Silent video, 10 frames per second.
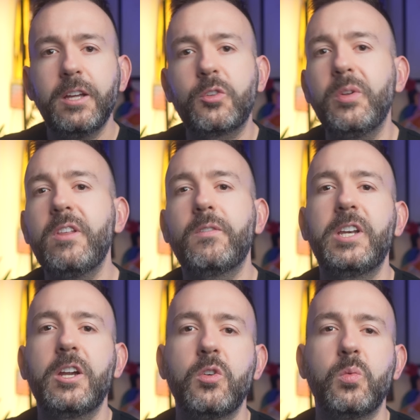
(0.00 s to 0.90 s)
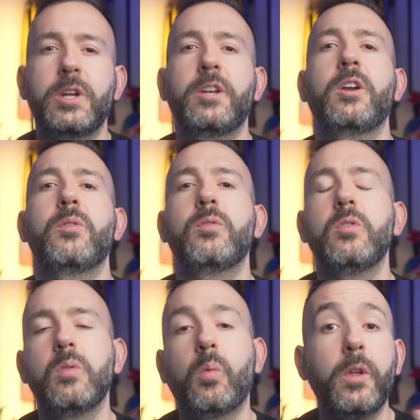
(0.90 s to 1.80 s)
So in this video, we're going to go
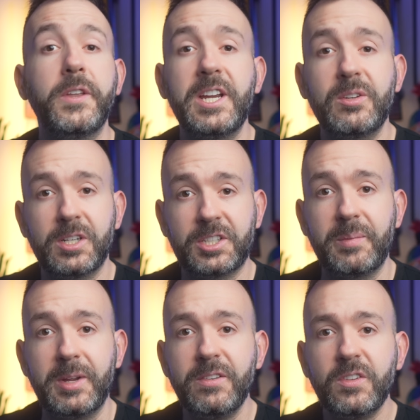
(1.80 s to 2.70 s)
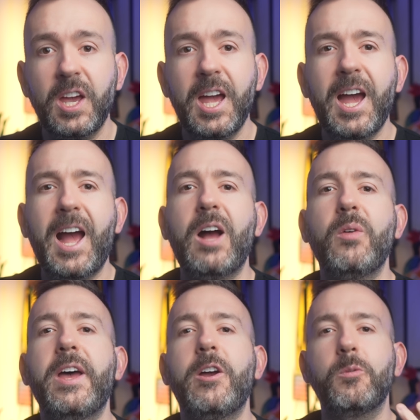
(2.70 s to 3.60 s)
through what the data actually means, how
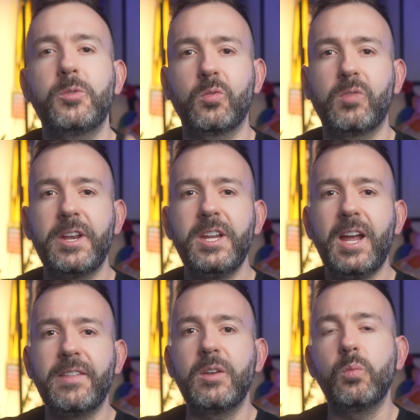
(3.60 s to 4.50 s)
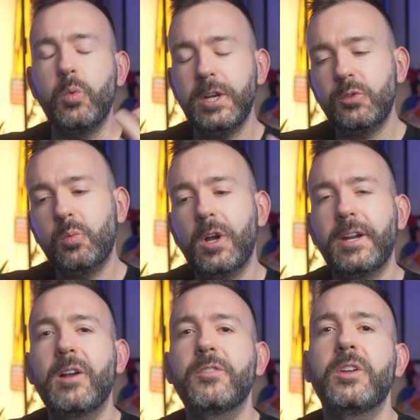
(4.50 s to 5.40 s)
that helps your running, and then which
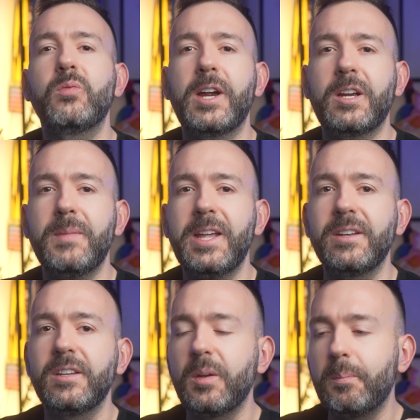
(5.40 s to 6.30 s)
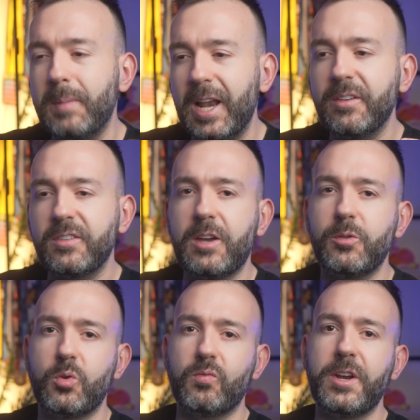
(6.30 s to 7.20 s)
workouts I'd recommend to balance out
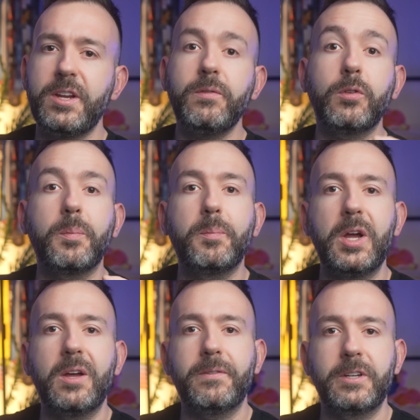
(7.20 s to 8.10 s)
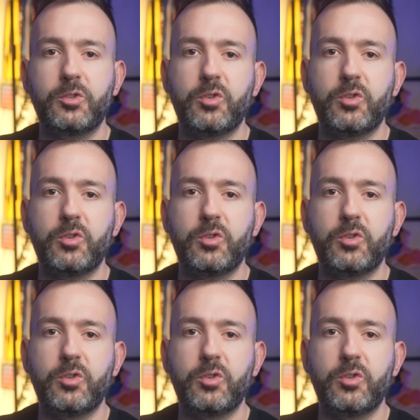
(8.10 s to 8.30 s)
your running for a perfect